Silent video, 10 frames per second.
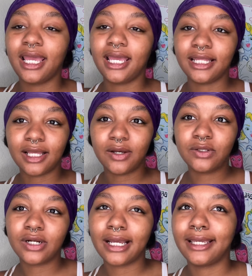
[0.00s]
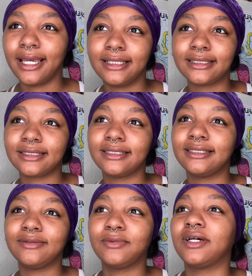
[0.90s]
And the older I get,
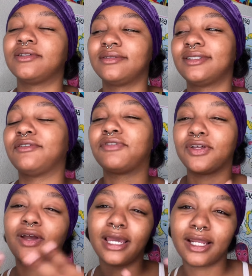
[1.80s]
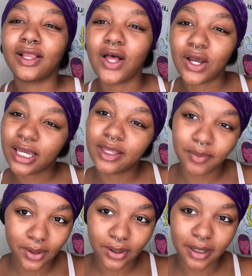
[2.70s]
well, the further I get along in the
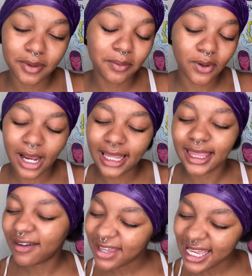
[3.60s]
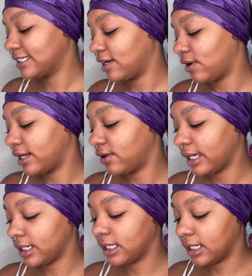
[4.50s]
program, the more I love it. So I know I
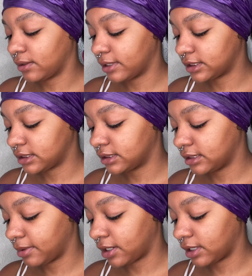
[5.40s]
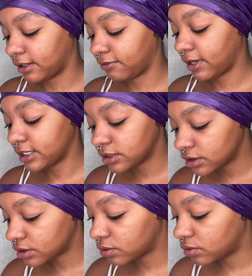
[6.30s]
get a lot of questions about like fashion
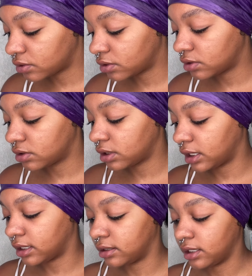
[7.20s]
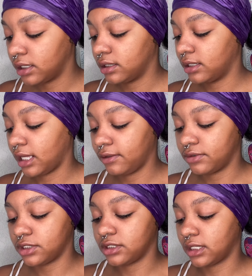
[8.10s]
school and not even
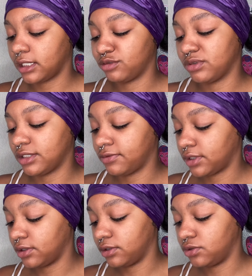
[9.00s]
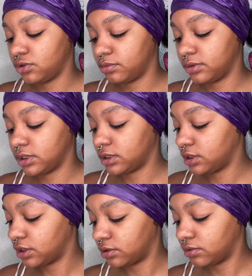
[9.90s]
just like specifically on YouTube, but just in
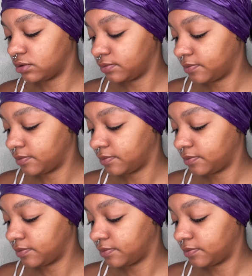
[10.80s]
general.